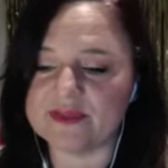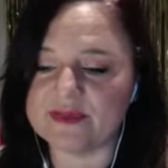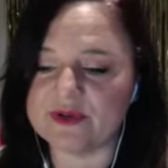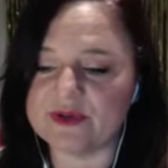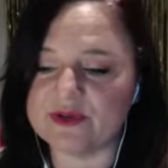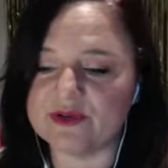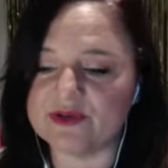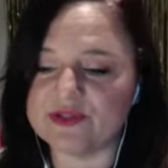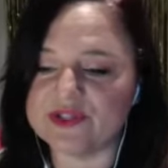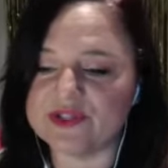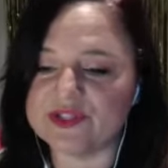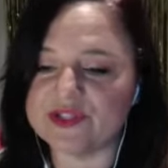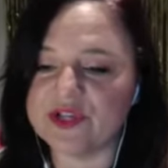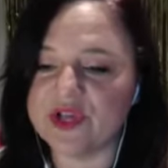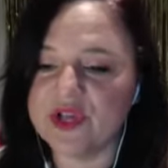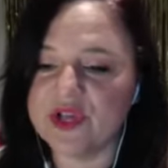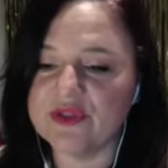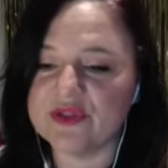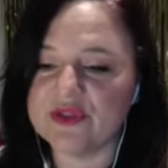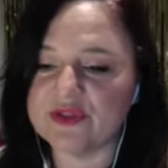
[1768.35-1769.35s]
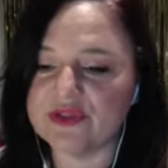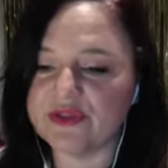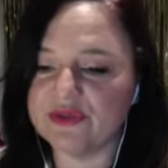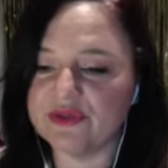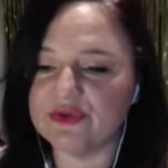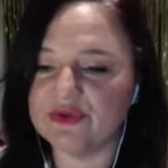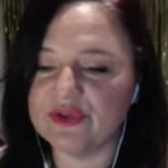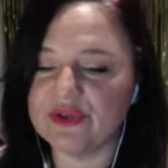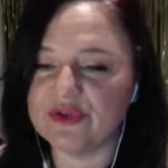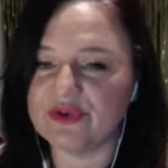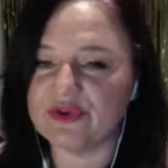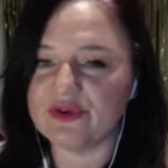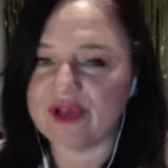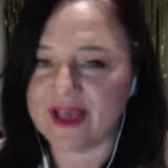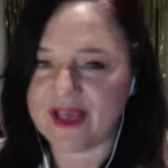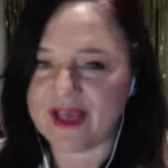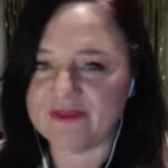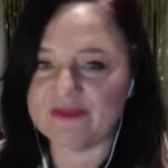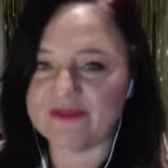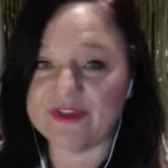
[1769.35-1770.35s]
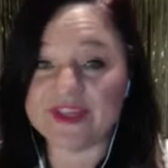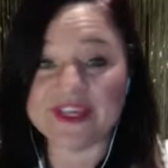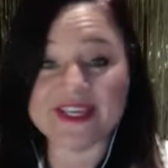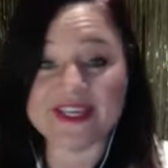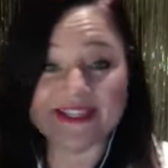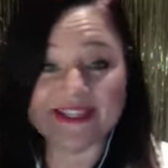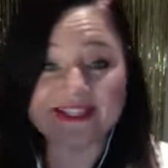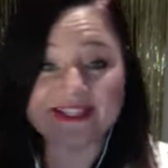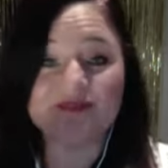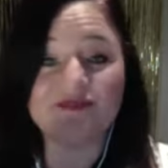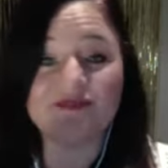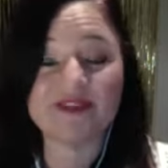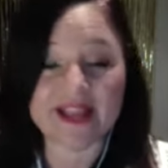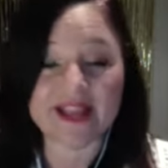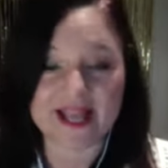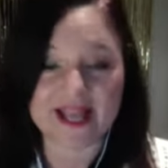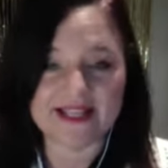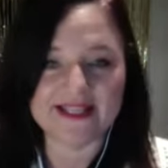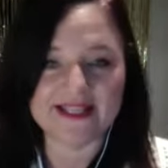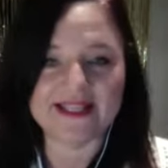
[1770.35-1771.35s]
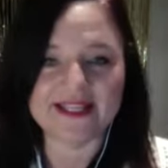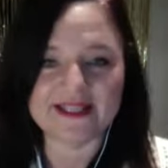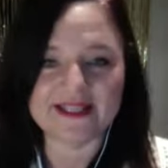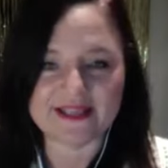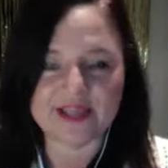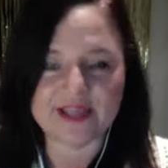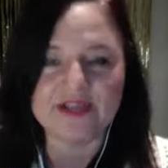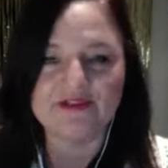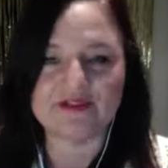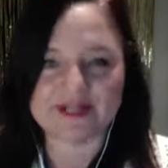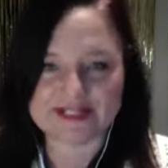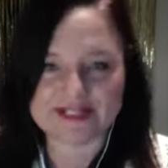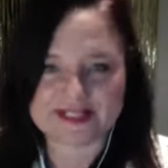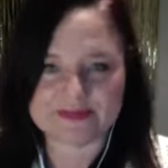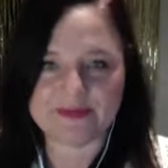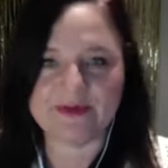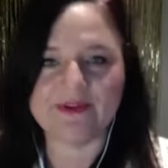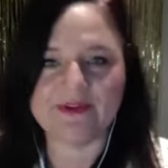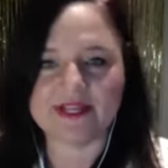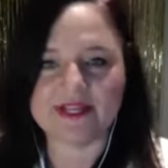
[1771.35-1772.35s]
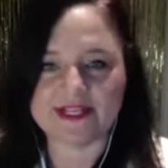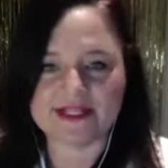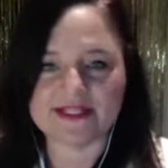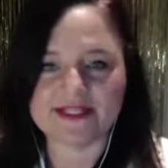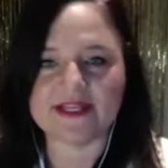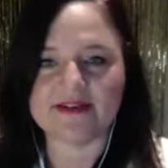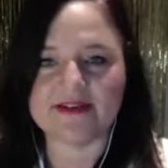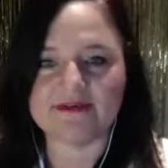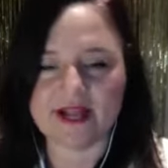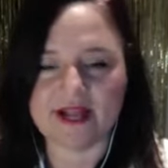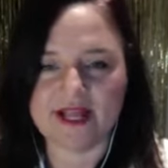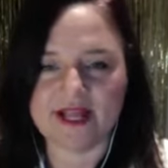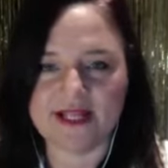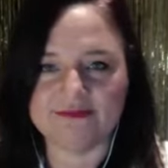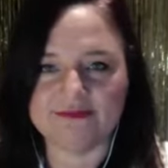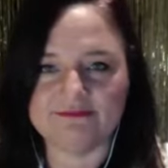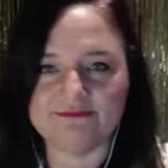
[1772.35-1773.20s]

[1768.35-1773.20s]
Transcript: because the thought you're having is the reality that you're experiencing, right?